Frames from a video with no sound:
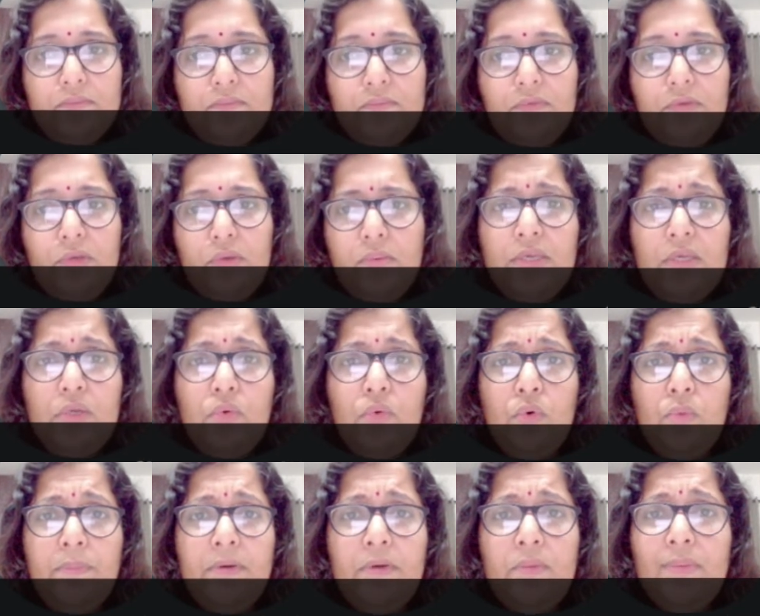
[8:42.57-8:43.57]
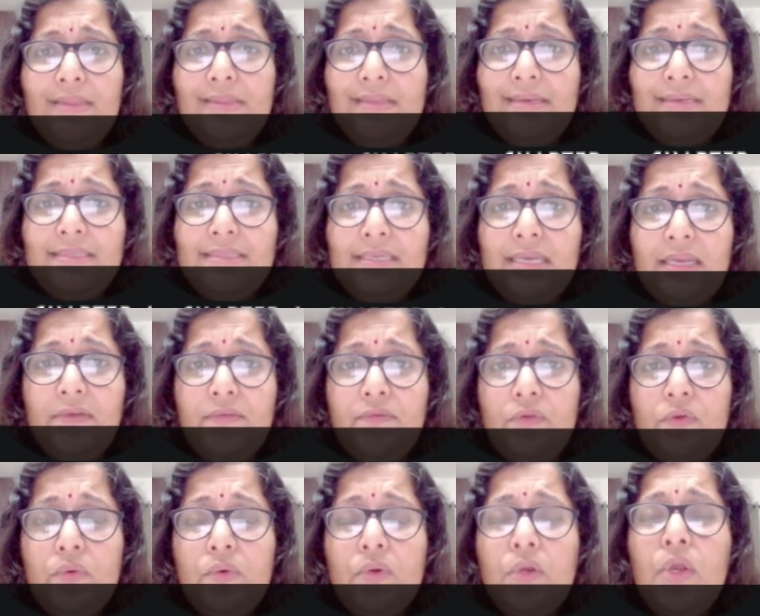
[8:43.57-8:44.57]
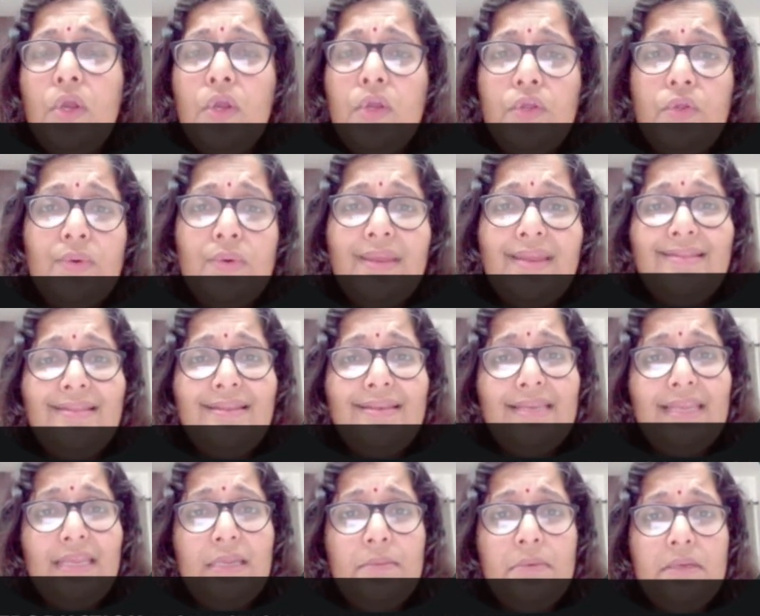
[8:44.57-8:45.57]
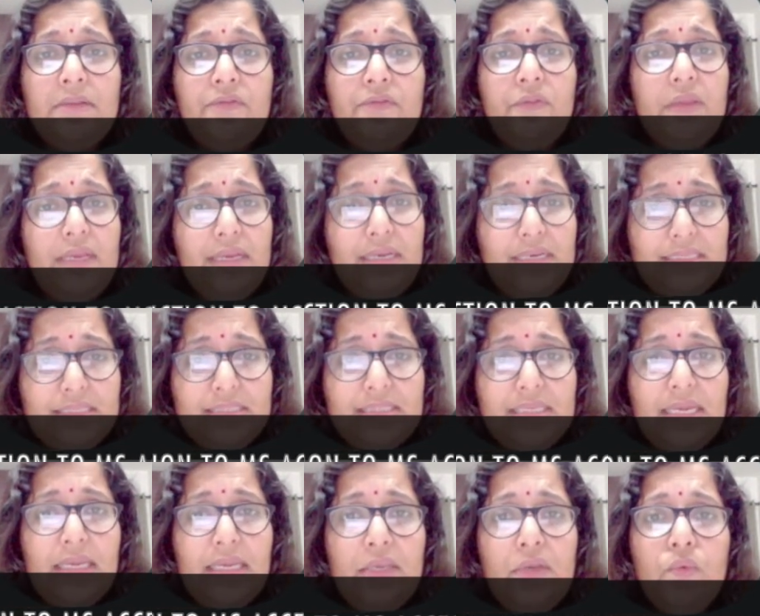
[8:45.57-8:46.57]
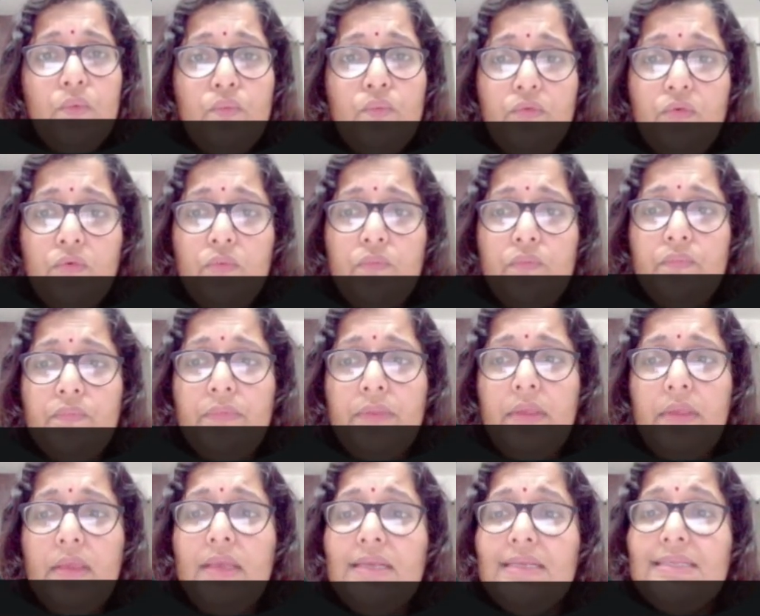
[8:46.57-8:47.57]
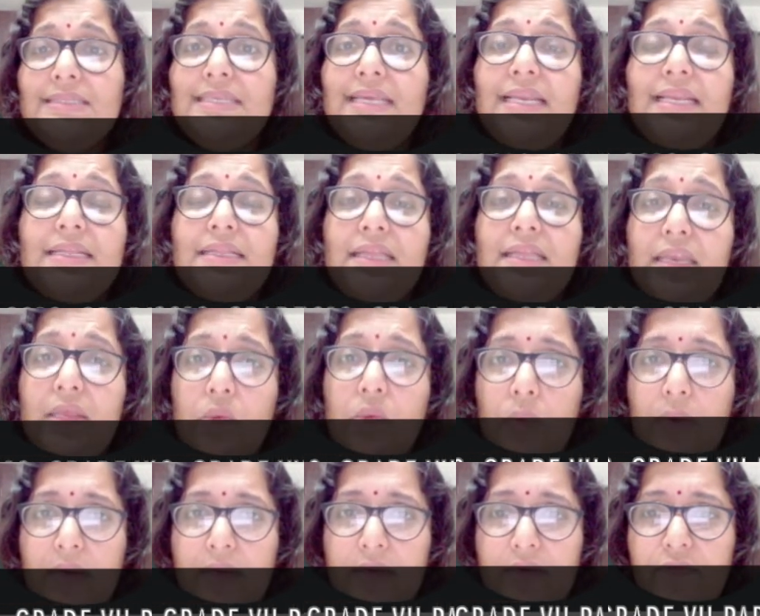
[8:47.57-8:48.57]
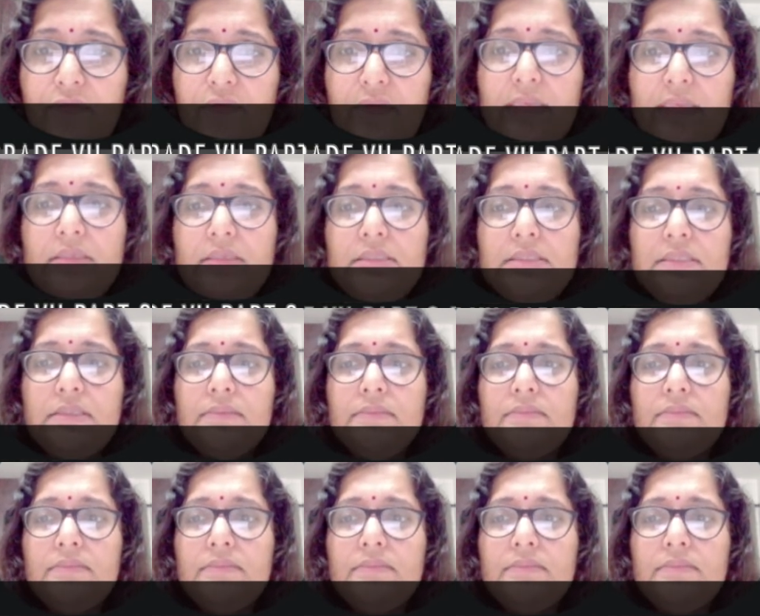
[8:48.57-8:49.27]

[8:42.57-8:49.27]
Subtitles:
When you open with the design view, you get the table in the design view. Select the required field.